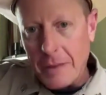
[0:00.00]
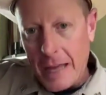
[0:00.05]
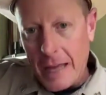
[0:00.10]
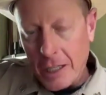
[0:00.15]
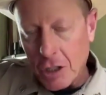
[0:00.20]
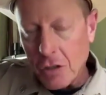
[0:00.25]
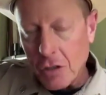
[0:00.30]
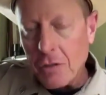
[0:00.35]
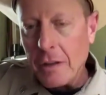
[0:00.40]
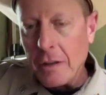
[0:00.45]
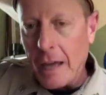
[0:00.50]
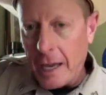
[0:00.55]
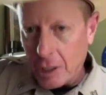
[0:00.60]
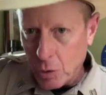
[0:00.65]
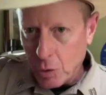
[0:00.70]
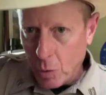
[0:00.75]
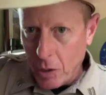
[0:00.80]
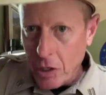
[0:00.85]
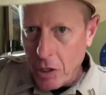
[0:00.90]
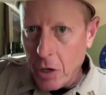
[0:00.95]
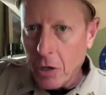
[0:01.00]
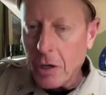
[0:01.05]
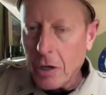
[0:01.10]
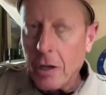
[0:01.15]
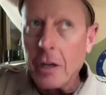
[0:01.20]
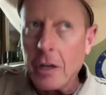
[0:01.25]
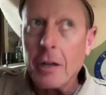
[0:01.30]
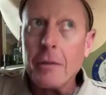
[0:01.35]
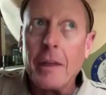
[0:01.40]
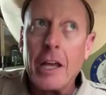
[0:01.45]
That's that's where you're
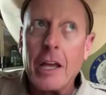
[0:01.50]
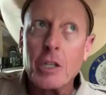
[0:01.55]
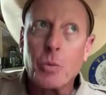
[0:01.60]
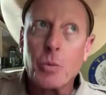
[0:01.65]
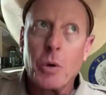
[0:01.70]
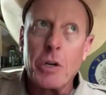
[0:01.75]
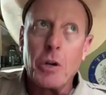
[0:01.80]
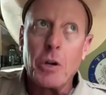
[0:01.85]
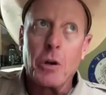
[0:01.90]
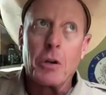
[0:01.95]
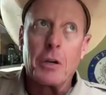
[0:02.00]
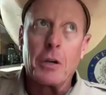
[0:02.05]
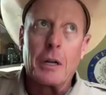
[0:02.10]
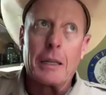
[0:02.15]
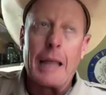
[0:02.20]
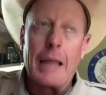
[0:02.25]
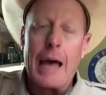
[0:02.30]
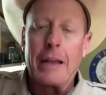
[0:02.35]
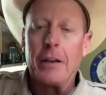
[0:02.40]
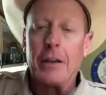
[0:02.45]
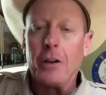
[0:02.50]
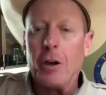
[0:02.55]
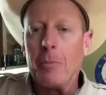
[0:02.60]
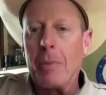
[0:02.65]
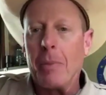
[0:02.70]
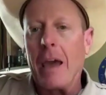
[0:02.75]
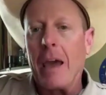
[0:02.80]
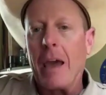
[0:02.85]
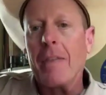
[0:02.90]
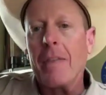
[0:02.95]
gonna that's where you're gonna line it
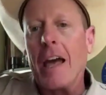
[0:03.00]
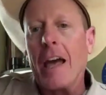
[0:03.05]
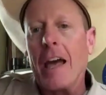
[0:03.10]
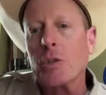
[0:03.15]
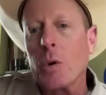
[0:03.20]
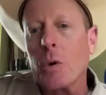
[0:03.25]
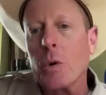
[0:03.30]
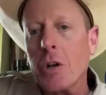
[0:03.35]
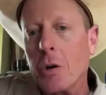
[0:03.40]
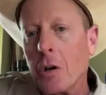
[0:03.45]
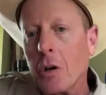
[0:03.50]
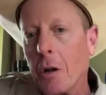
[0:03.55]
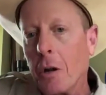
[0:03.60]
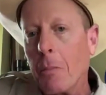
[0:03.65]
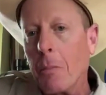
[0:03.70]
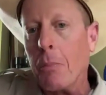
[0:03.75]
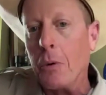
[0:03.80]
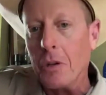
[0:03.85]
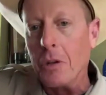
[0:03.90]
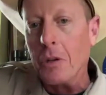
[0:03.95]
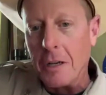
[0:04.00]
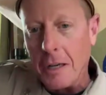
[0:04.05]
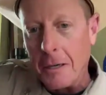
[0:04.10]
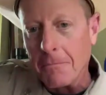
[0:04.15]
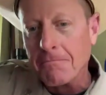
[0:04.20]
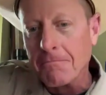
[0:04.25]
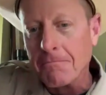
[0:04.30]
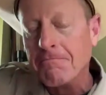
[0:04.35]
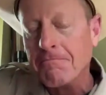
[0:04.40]
up at, and that's where you're gonna put it in.